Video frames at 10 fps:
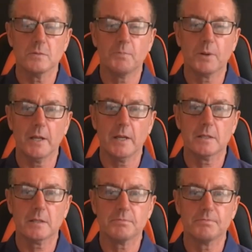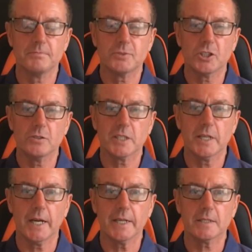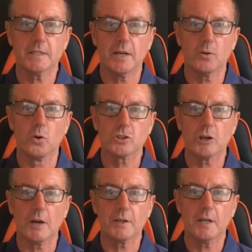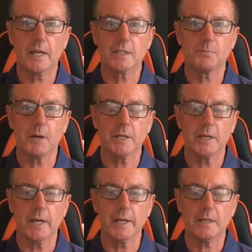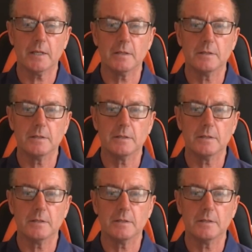we played Tuesday night at Old Trafford against Man United,